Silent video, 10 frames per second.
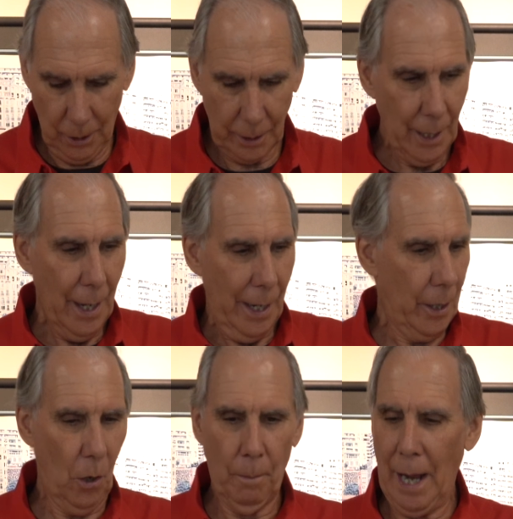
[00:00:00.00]
look.
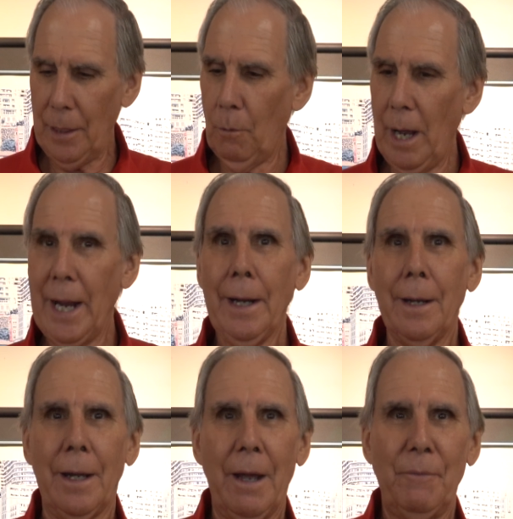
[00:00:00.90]
And oh, by the way,
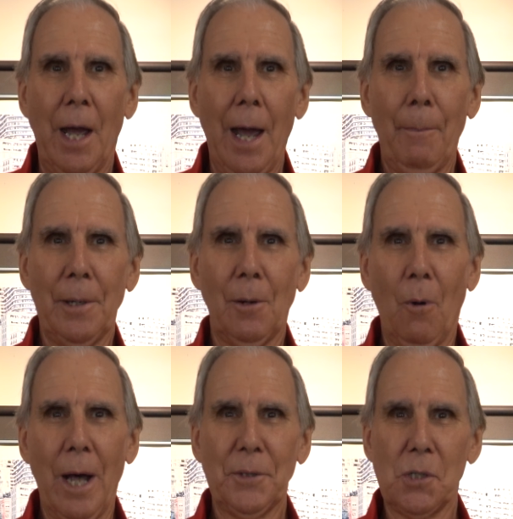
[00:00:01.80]
if you happen to
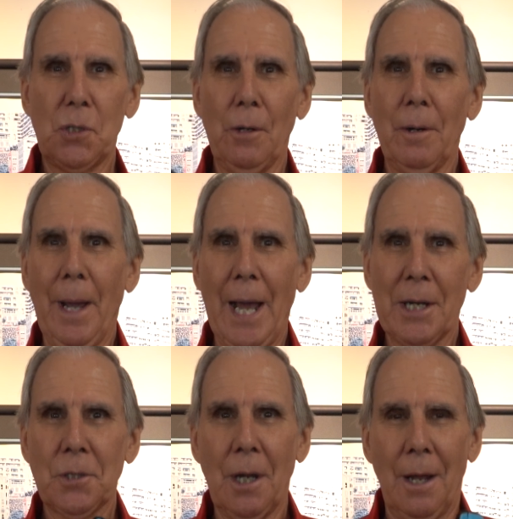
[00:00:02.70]
want the shoe to
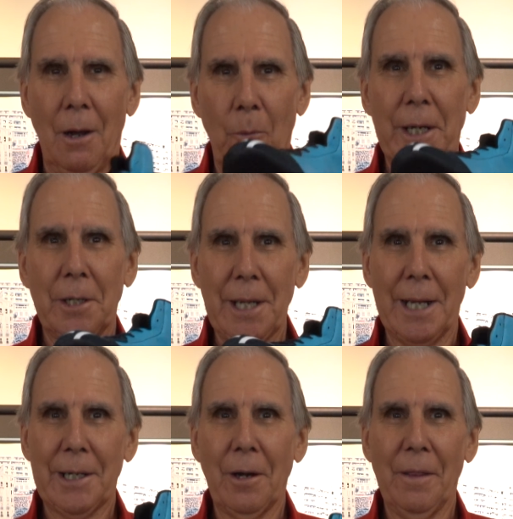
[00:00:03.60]
match, we can
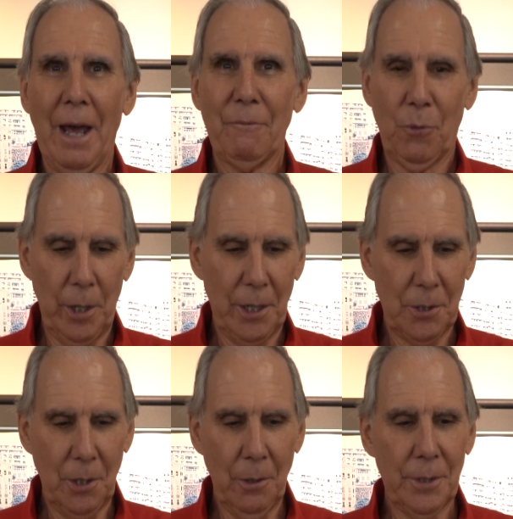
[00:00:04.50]
take care of that for you
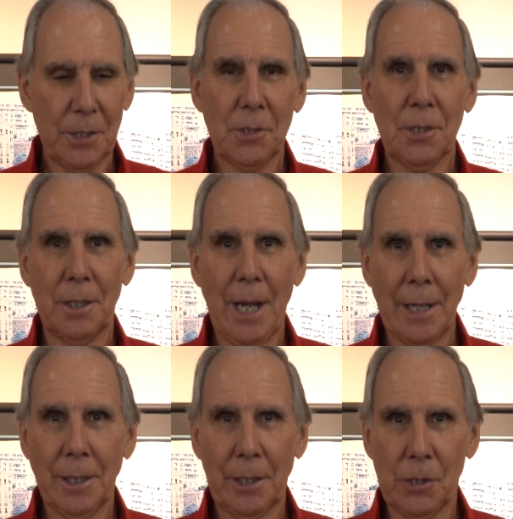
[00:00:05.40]
too. This is the
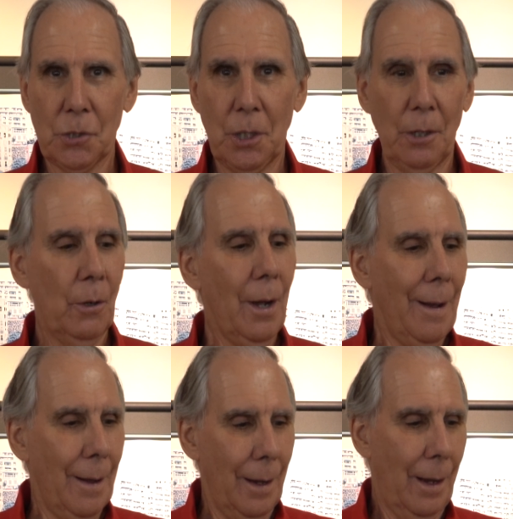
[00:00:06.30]
Tecnica shoe.
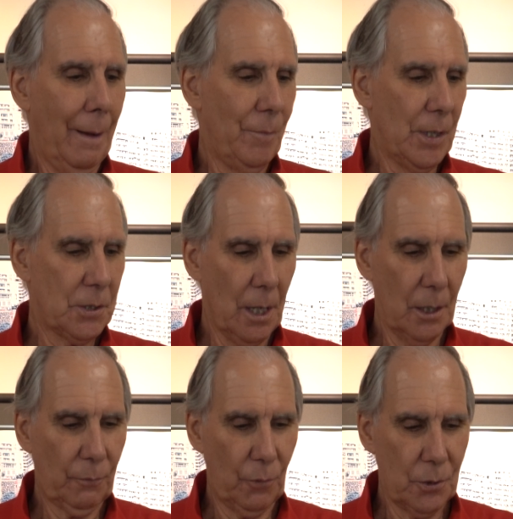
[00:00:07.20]
Uh, this
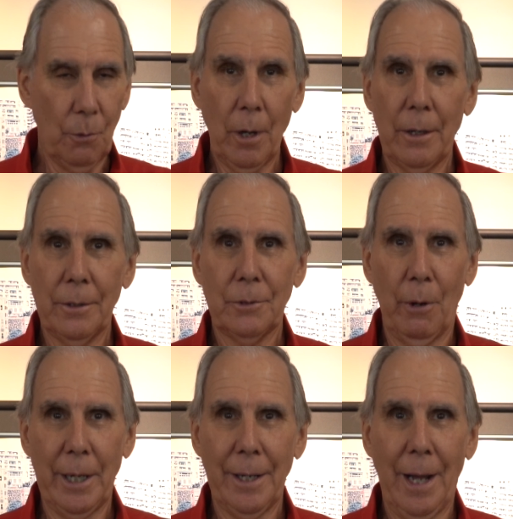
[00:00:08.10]
sells for
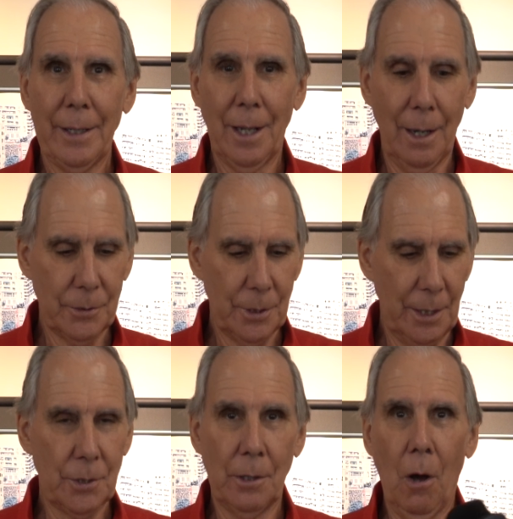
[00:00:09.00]
$229.
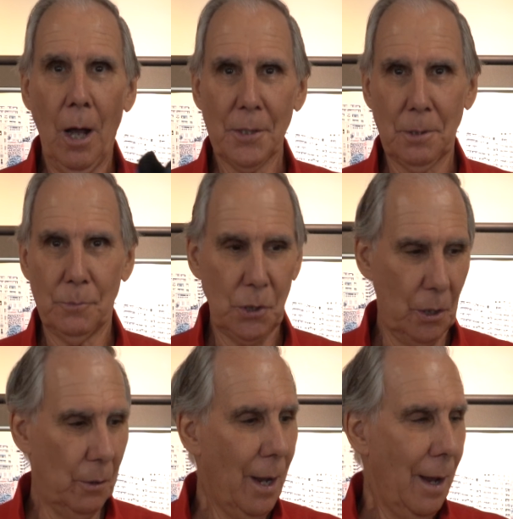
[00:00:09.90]
It's an awesome
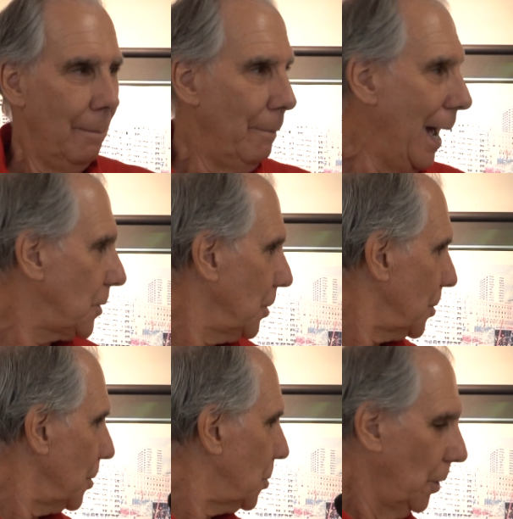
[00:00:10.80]
shoe.
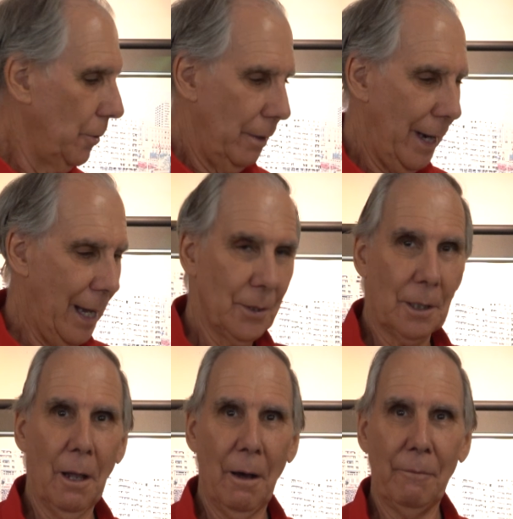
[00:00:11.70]
Matches the suit and the
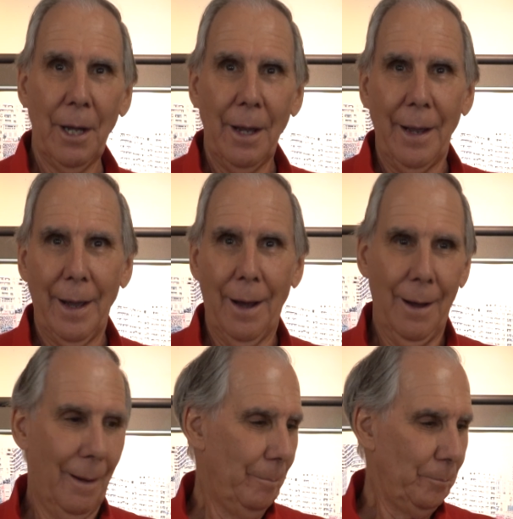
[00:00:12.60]
glove.
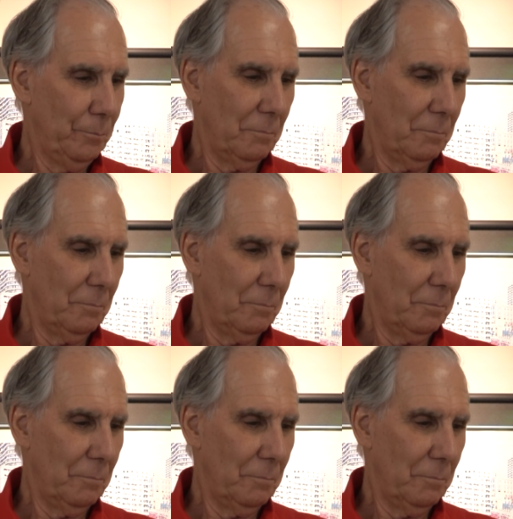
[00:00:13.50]
Um,